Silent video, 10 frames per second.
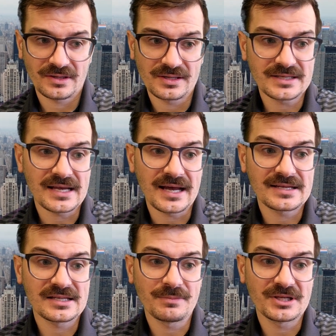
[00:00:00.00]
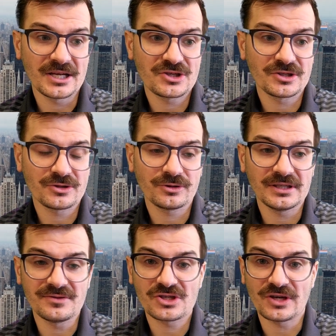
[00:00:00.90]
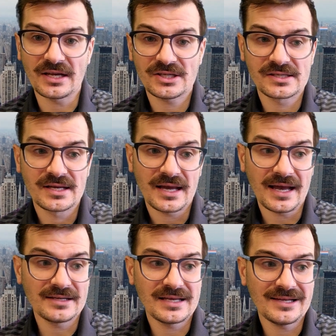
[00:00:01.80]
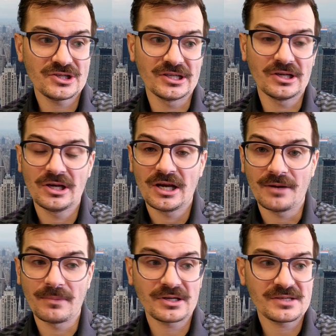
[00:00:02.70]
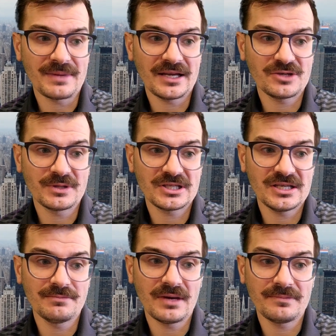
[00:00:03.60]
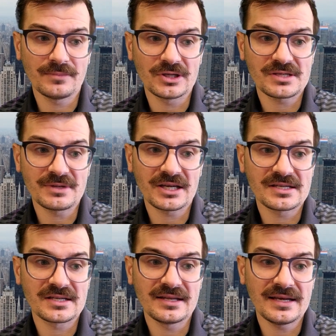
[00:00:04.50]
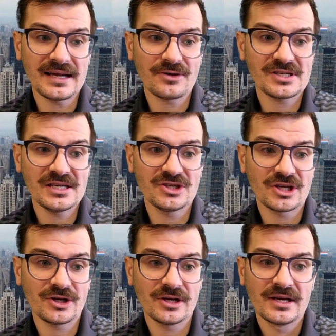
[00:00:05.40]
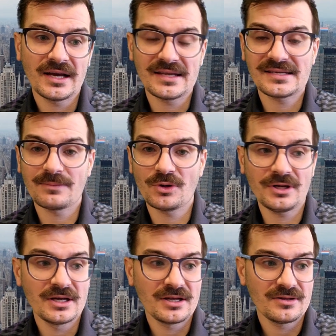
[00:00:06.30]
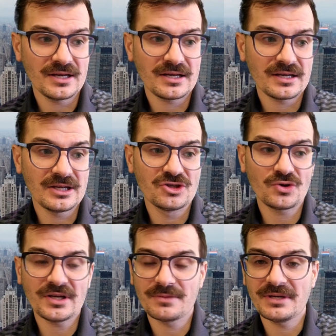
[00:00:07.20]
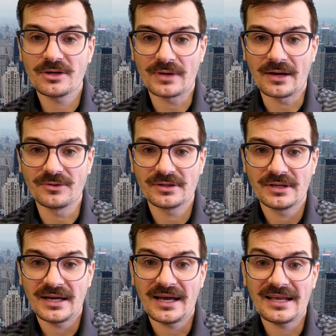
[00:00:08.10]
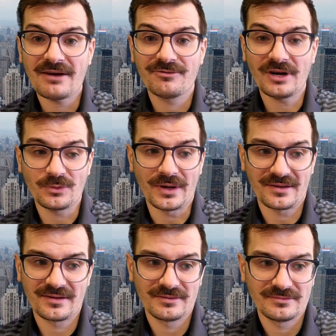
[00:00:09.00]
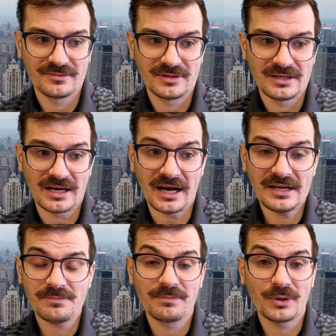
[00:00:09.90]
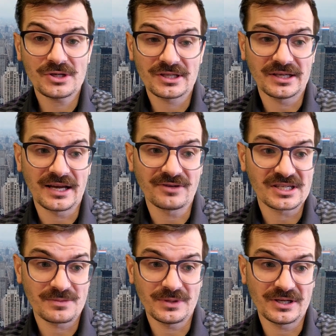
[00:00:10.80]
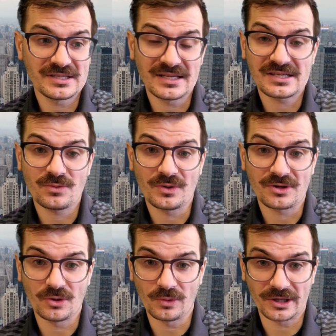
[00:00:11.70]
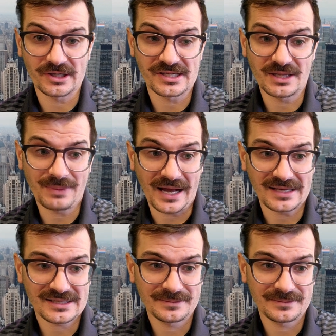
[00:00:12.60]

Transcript: This has the potential to relieve stress and tension amongst management team members because they now see each other as someone they can enjoy to be around and have fun with. I personally have experienced this with coworkers in the past.